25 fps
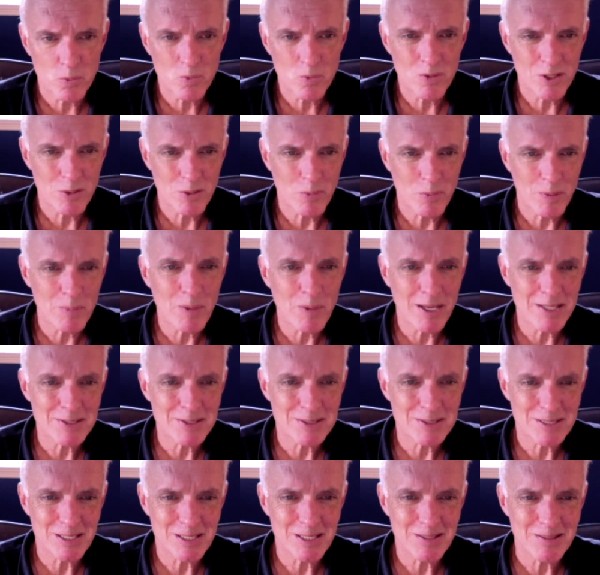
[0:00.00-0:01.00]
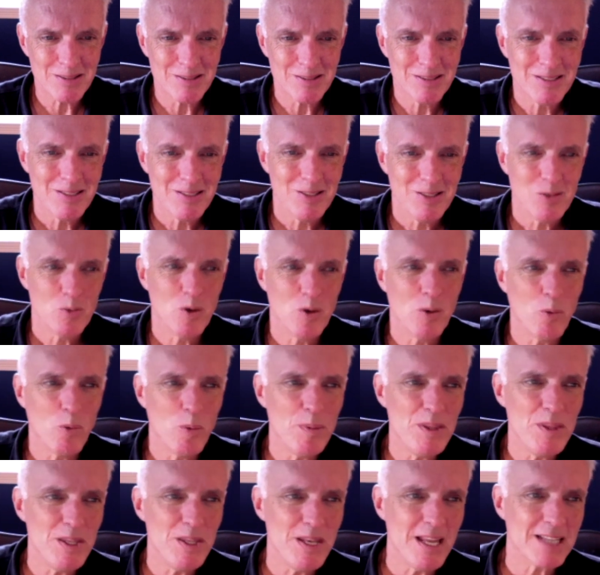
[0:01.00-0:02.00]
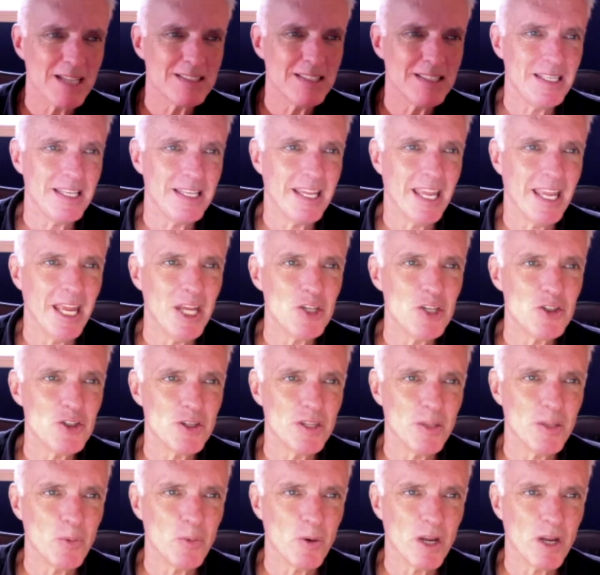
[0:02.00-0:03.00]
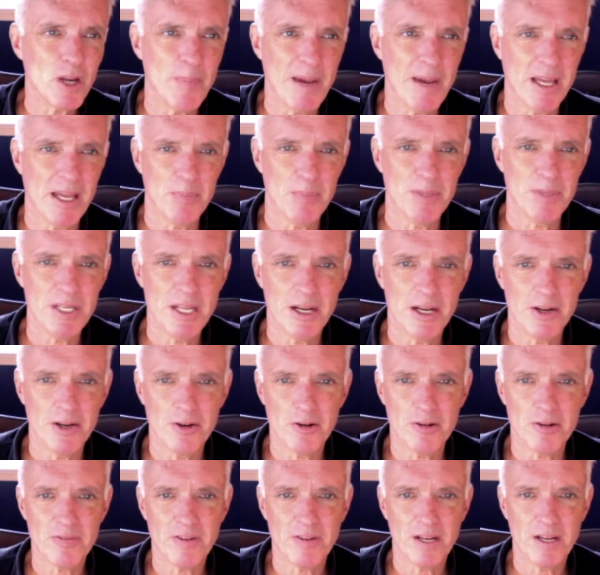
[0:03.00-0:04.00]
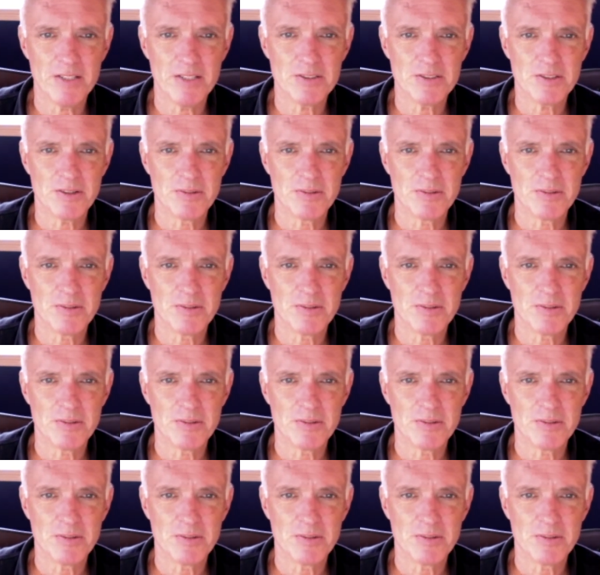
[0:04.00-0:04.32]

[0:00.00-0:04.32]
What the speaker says: we wait and see what will be the next indication that will come out of Moderna or Pfizer.